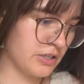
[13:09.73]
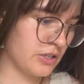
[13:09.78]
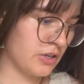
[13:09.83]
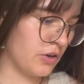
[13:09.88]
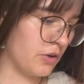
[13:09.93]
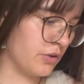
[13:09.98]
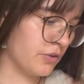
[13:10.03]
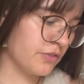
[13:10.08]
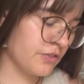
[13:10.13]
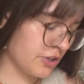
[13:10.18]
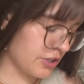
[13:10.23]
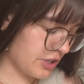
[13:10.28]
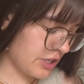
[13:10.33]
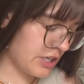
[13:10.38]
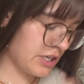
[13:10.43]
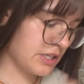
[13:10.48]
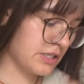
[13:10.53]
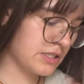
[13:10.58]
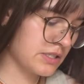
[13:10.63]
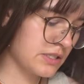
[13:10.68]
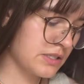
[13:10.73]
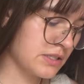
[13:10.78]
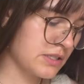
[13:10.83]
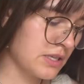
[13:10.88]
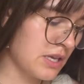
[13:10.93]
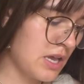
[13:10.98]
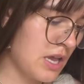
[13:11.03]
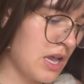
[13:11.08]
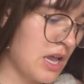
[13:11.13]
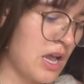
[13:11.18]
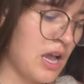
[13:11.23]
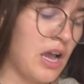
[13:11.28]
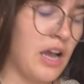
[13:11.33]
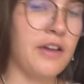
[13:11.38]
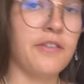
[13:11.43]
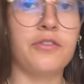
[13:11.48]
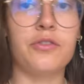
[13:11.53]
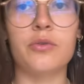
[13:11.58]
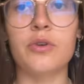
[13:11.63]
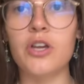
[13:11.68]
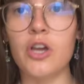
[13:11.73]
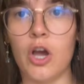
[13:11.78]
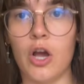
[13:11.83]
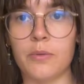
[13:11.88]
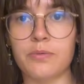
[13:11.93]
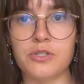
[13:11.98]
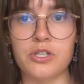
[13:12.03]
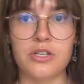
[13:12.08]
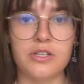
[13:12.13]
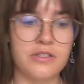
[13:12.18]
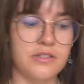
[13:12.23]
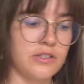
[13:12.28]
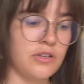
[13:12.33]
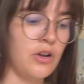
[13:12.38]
over this. I have 3 options, and